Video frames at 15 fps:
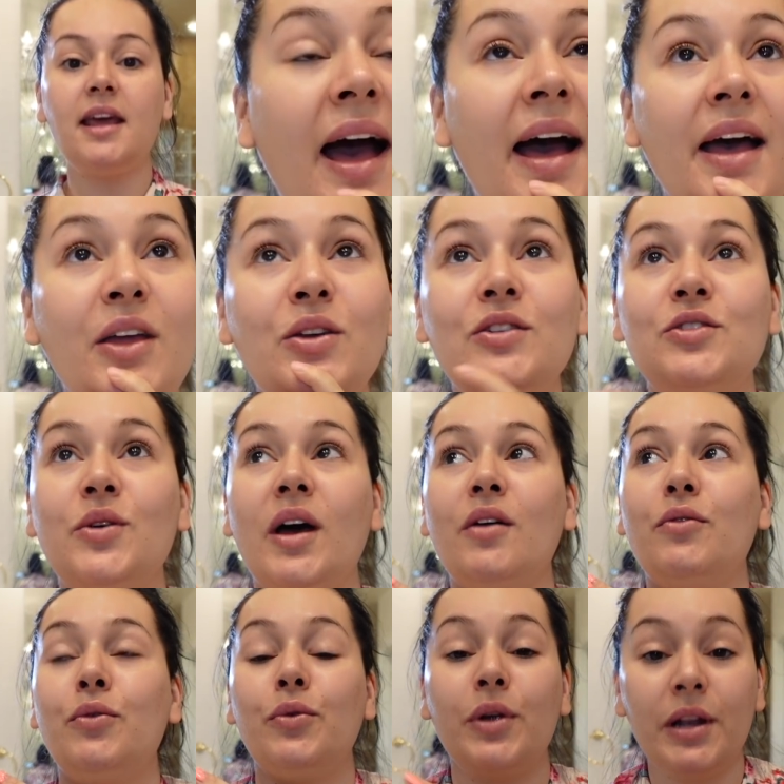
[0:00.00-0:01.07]
I used to
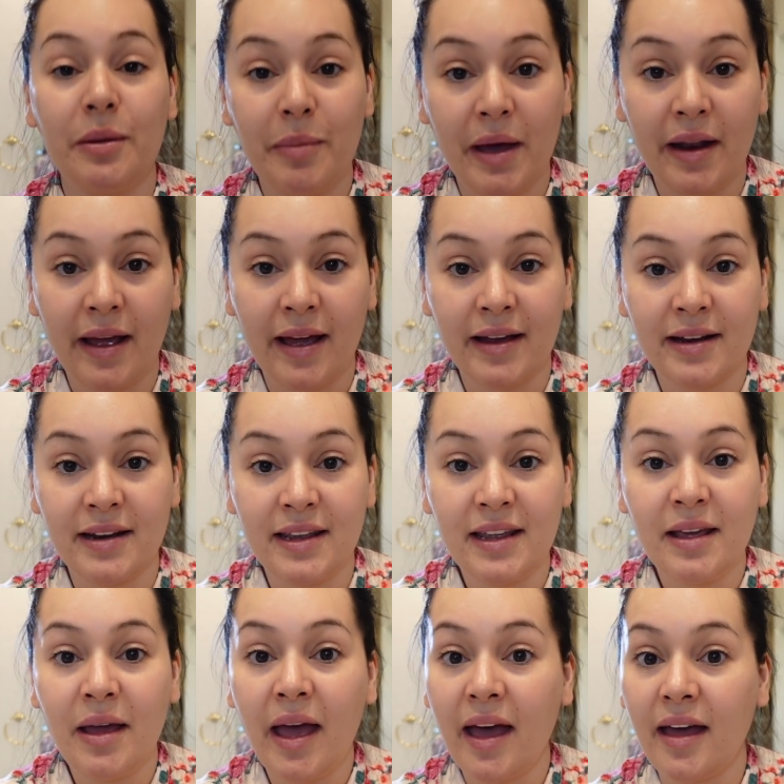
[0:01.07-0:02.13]
have really bad
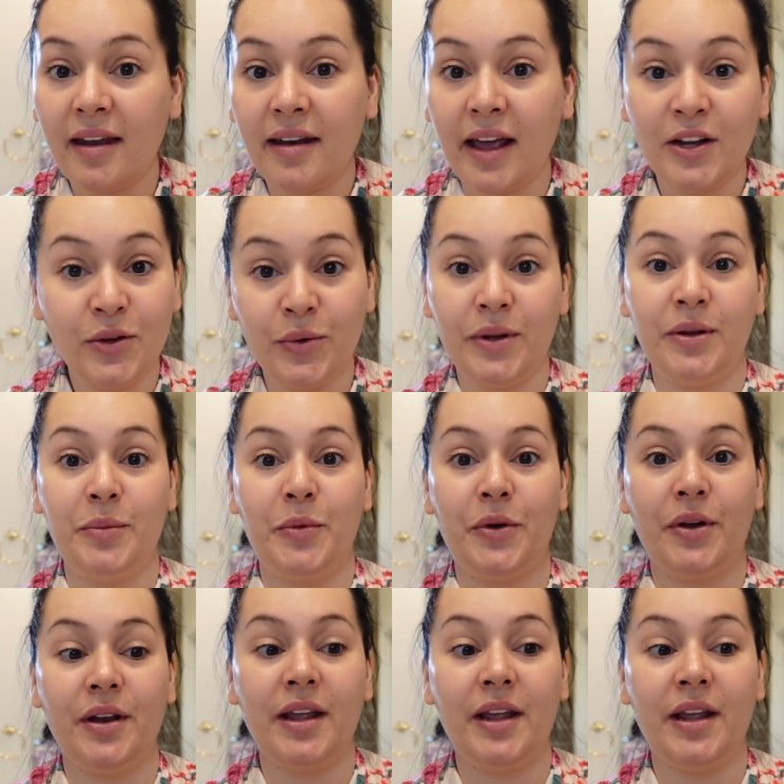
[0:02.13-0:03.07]
acne and I don't anymore.